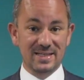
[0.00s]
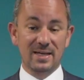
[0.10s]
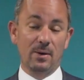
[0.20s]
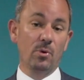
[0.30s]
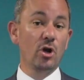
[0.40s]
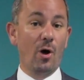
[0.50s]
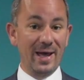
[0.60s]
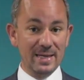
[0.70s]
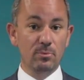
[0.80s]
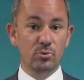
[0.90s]
and we're not
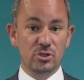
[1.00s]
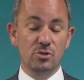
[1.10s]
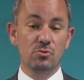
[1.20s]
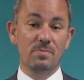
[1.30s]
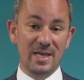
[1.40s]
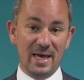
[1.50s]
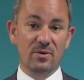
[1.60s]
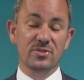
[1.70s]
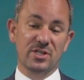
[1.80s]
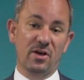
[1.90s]
able to be
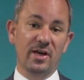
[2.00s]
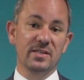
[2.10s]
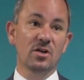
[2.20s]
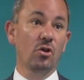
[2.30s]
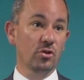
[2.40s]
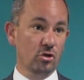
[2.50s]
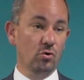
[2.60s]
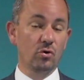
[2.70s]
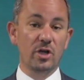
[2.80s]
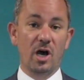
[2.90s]
outside on the
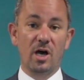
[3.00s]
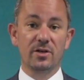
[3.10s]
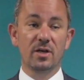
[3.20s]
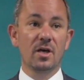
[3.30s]
courtyard